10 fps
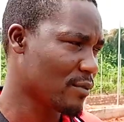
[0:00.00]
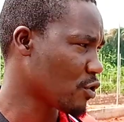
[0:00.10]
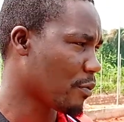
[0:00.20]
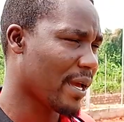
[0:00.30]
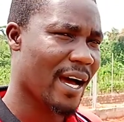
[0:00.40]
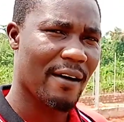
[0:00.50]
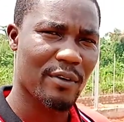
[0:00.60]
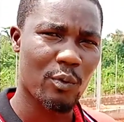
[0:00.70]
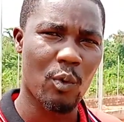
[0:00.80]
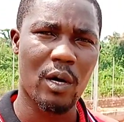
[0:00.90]
So we're
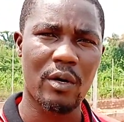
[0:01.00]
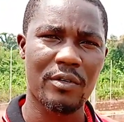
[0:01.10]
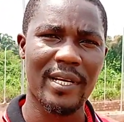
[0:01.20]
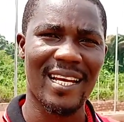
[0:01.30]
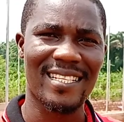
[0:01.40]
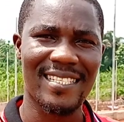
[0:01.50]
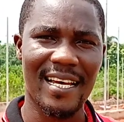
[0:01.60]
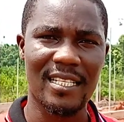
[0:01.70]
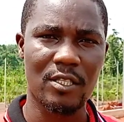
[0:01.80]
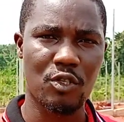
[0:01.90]
having
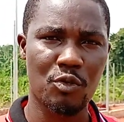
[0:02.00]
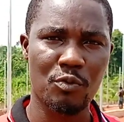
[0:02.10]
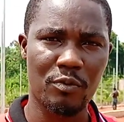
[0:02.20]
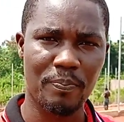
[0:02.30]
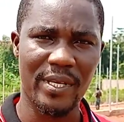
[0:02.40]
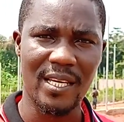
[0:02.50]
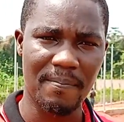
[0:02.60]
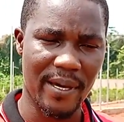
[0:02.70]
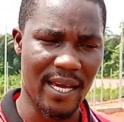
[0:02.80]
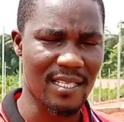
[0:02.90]
132 pig
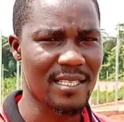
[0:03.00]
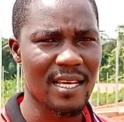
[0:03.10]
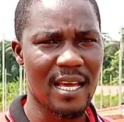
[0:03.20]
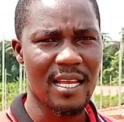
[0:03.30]
pens.